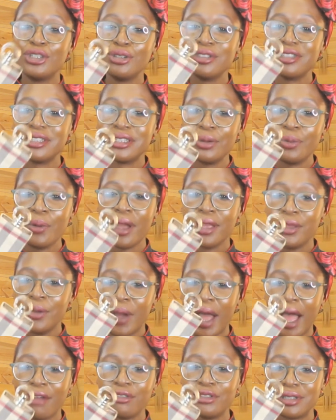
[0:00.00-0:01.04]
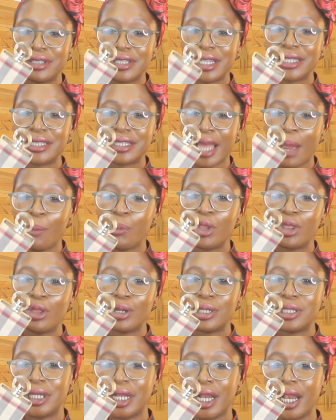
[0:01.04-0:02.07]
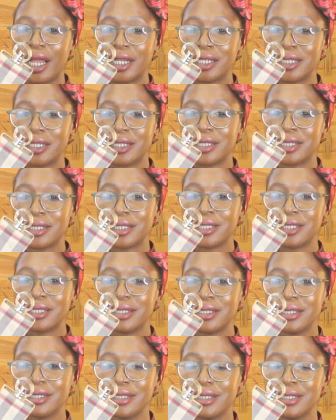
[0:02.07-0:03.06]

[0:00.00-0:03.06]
you see why you have to take time with your declutters?